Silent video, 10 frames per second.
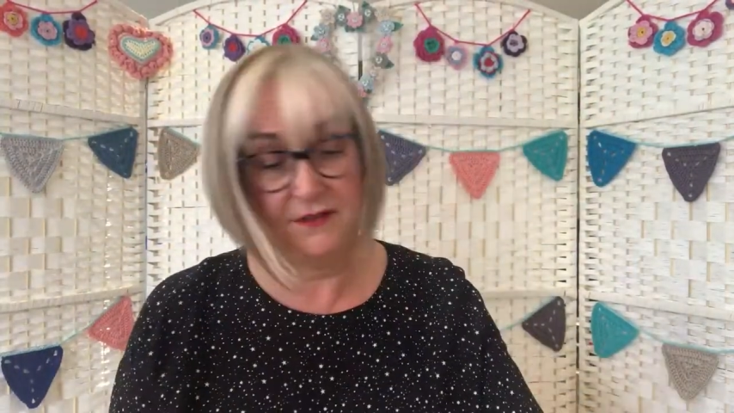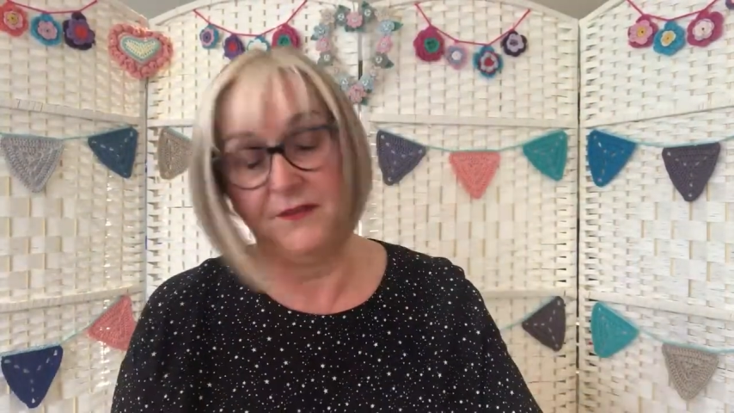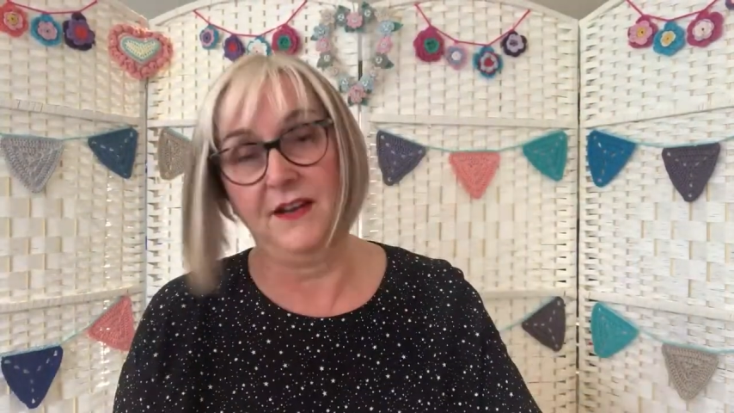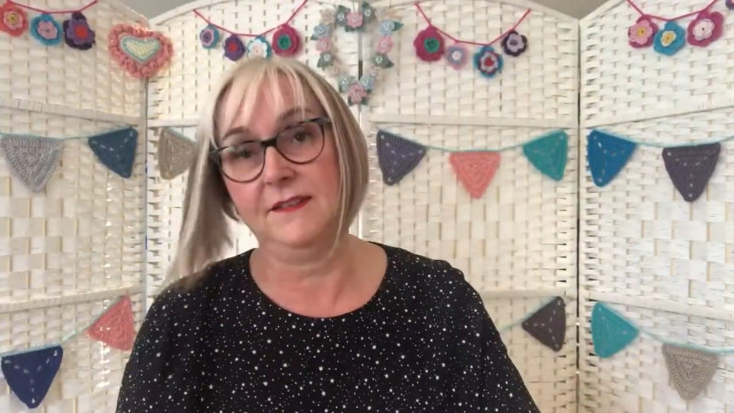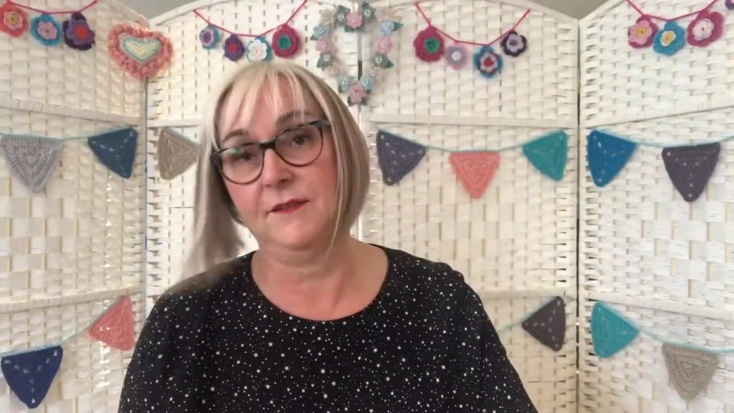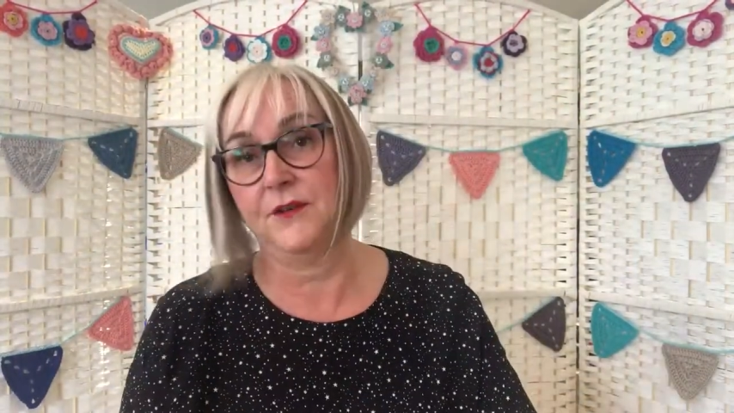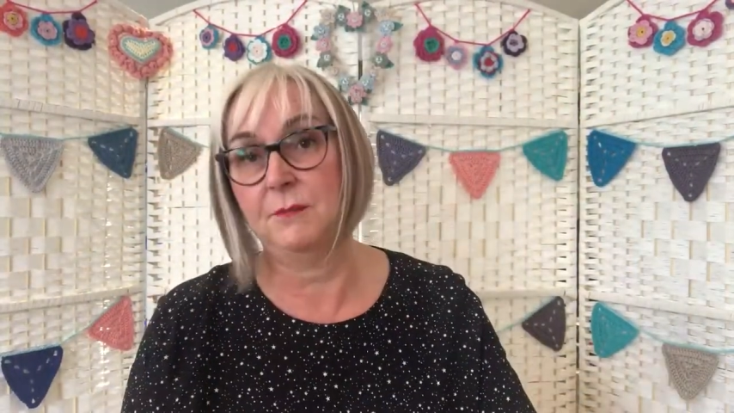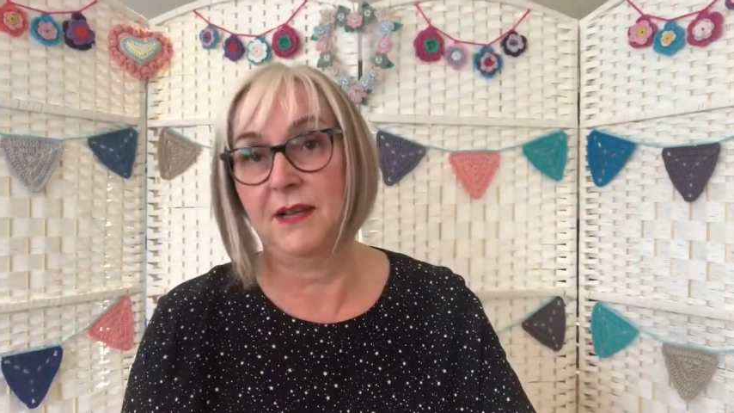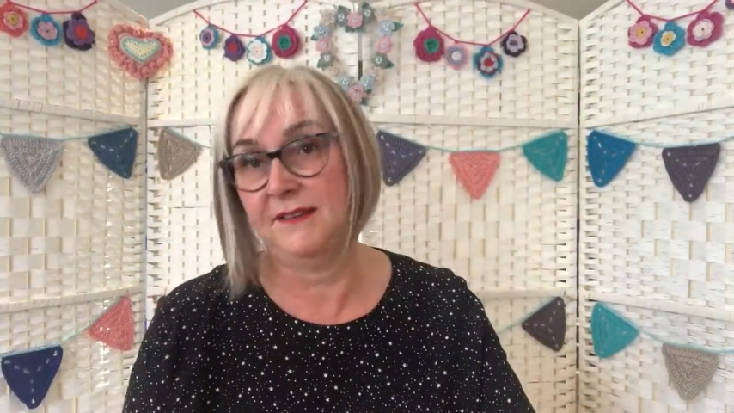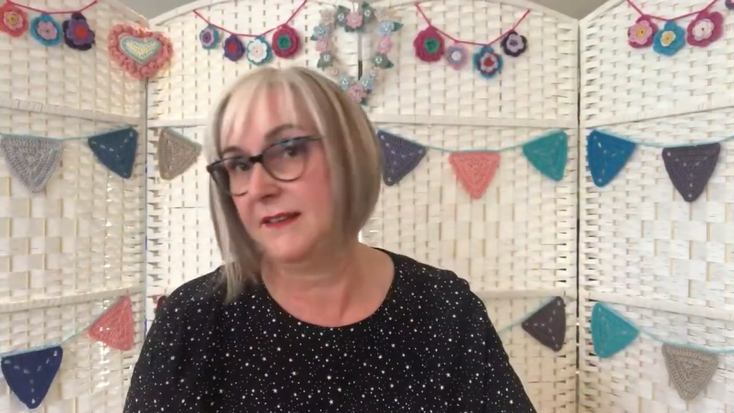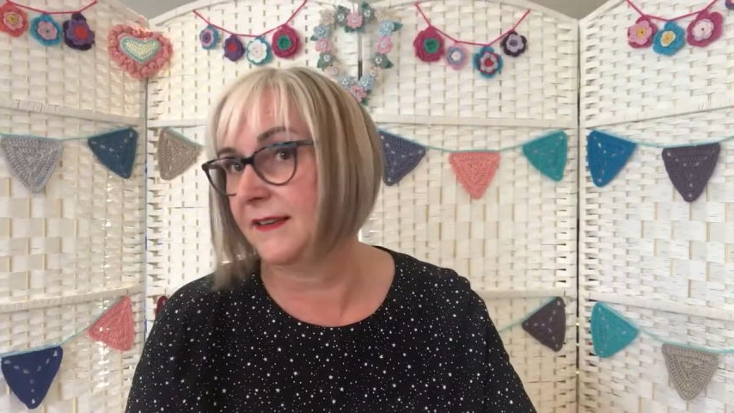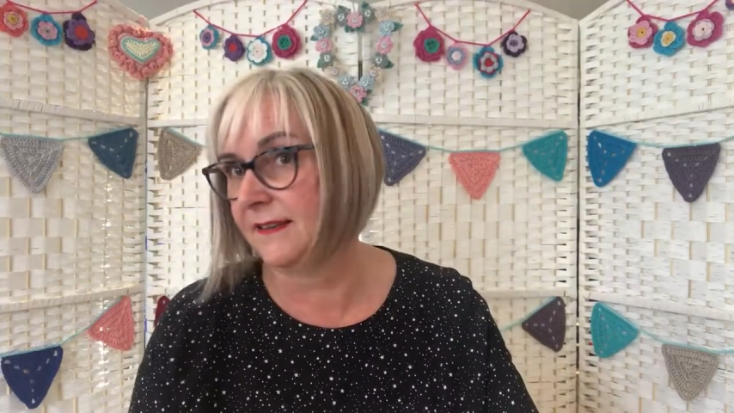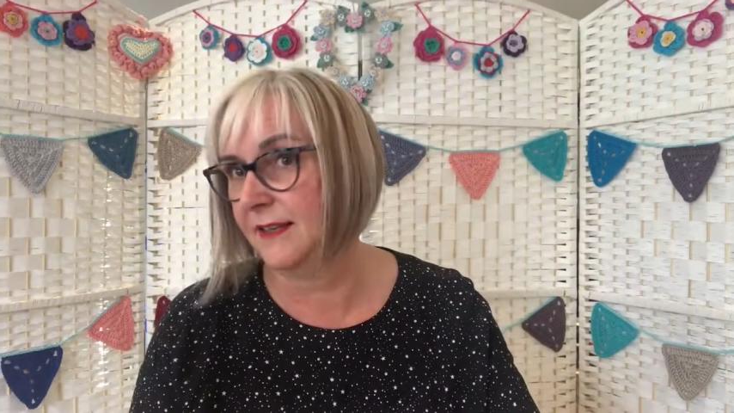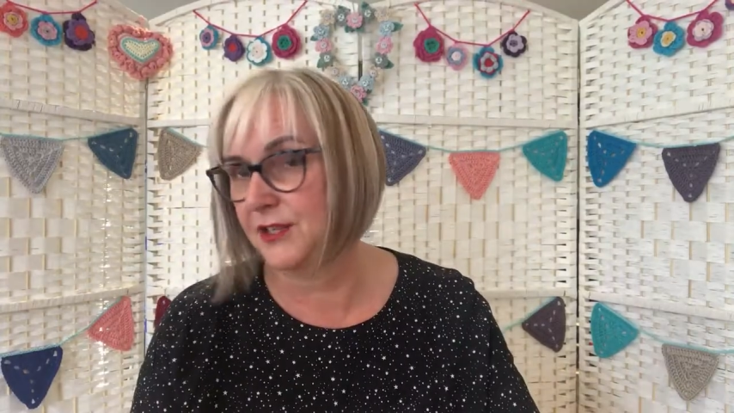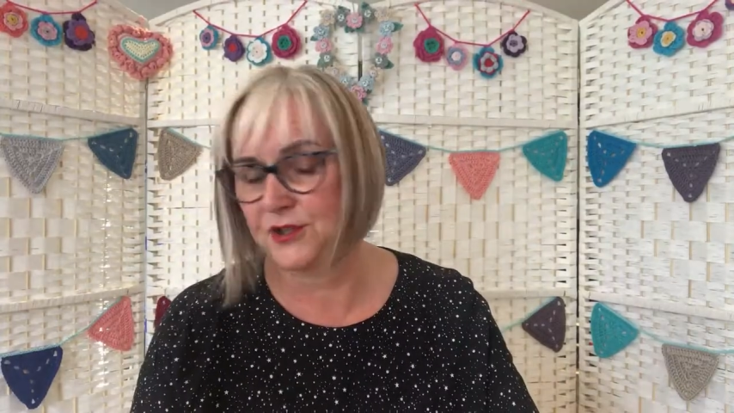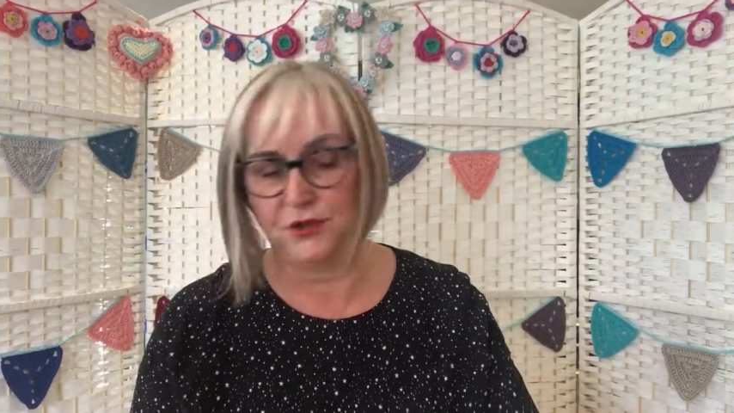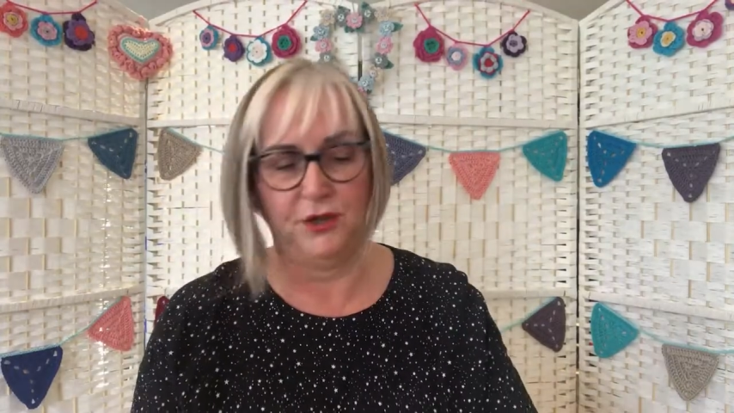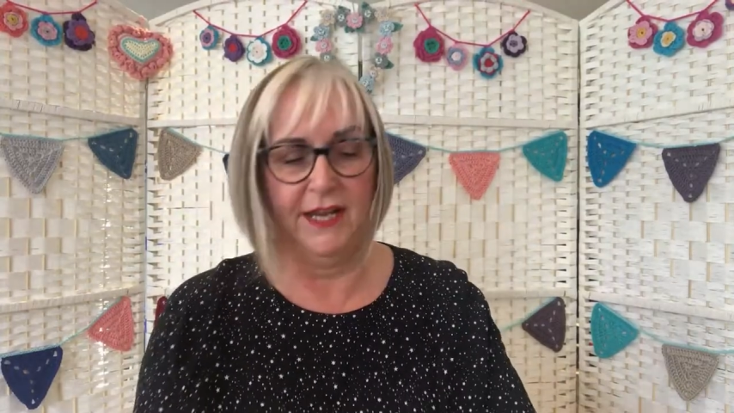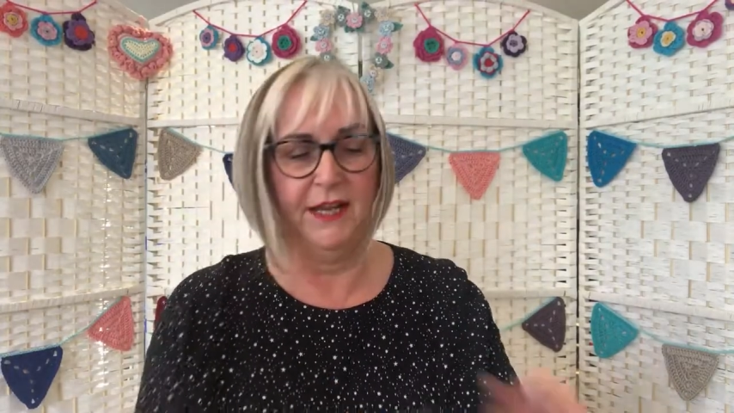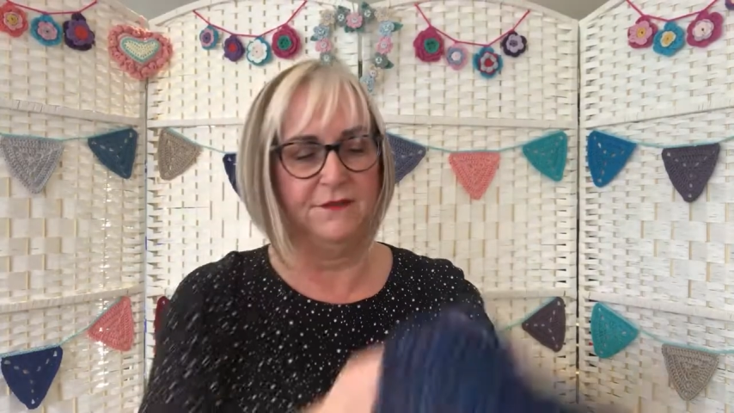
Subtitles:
have asked for my sizzling shawlie.